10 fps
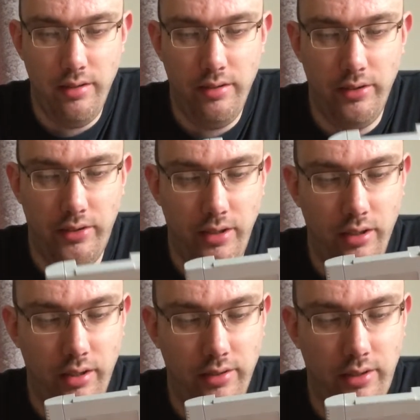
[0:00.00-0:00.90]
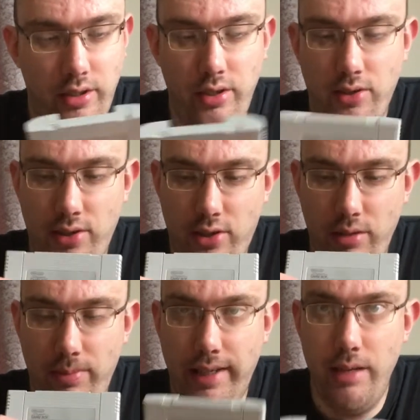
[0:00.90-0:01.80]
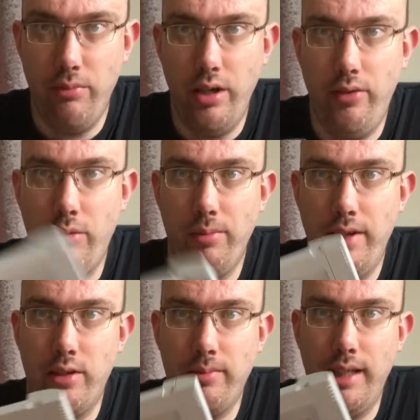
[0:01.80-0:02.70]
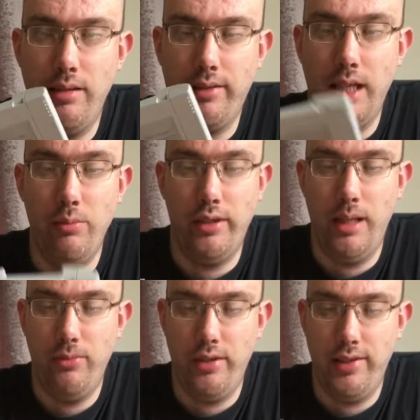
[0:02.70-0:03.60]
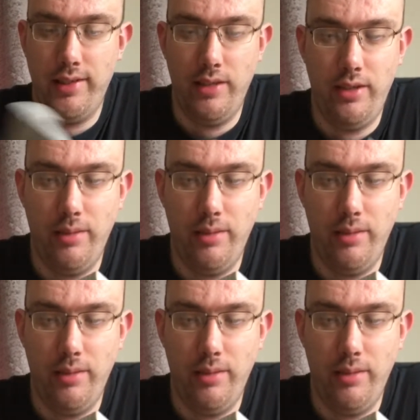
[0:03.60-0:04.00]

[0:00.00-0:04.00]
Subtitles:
Because I do like to use the Super Game Boy if I want to play some Game Boy games on the TV.